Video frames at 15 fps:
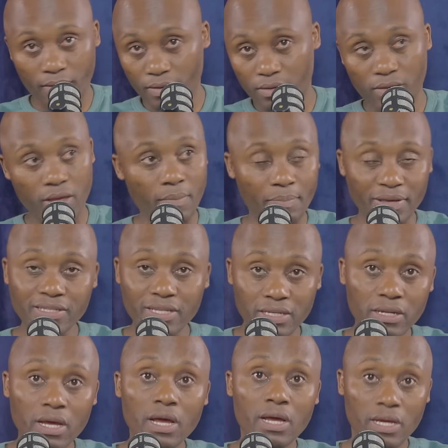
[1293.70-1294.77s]
A person,
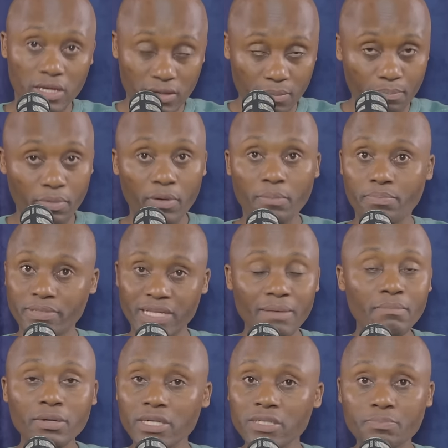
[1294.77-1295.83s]
eh,
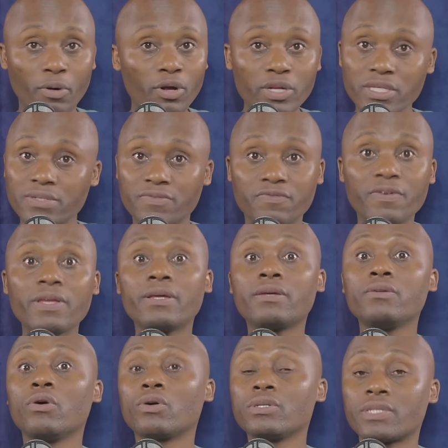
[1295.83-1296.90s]
somebody's body is
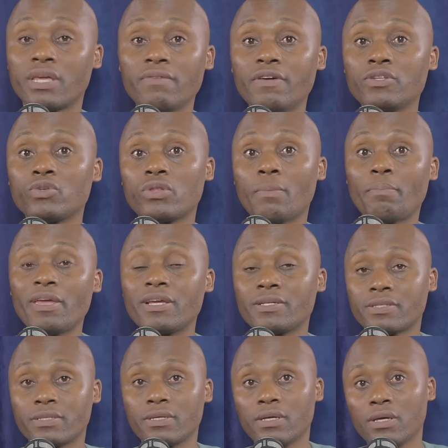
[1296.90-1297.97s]
look, is given to the pigs.
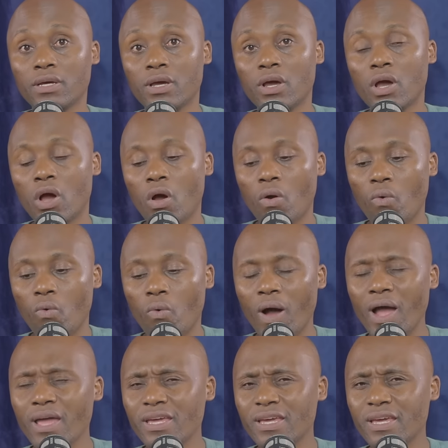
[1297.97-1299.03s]

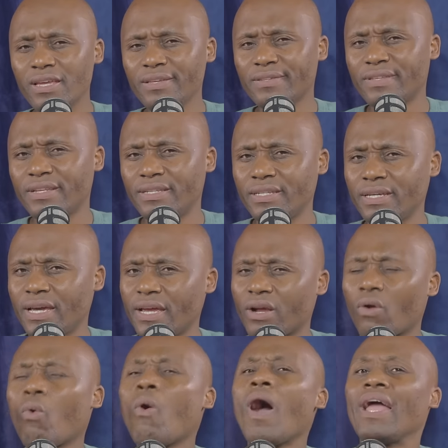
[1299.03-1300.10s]
Why is the DA
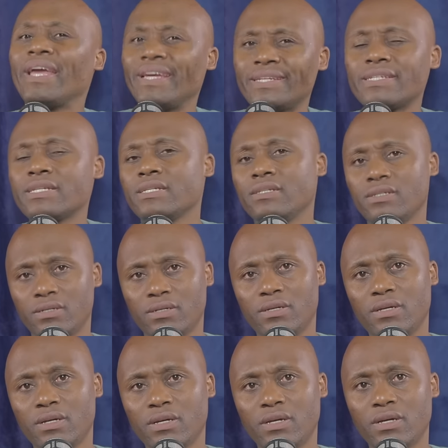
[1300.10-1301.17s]
quiet?
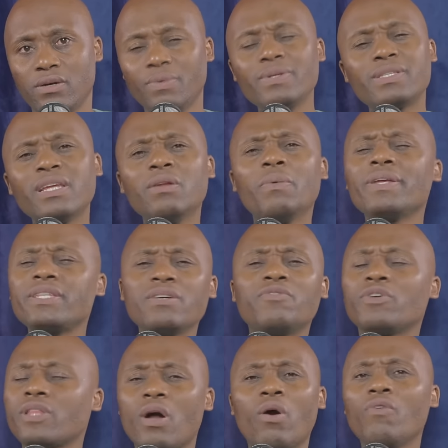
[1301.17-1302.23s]
We're still waiting for
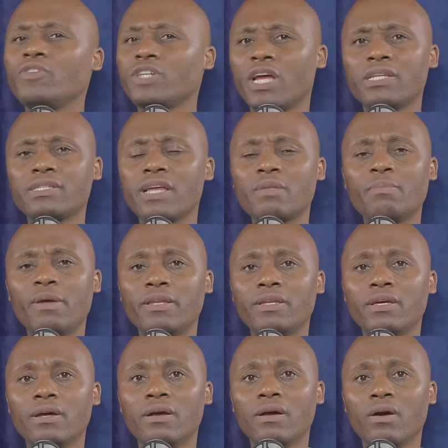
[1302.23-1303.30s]
their official statement
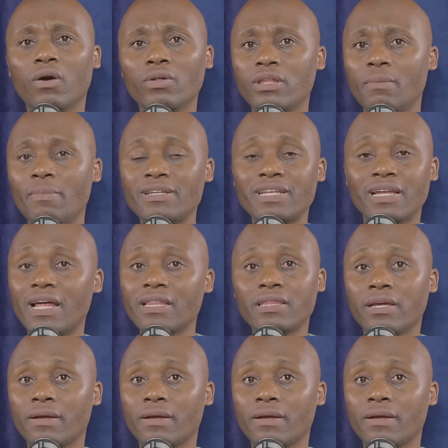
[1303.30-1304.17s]
on the matter, nothing.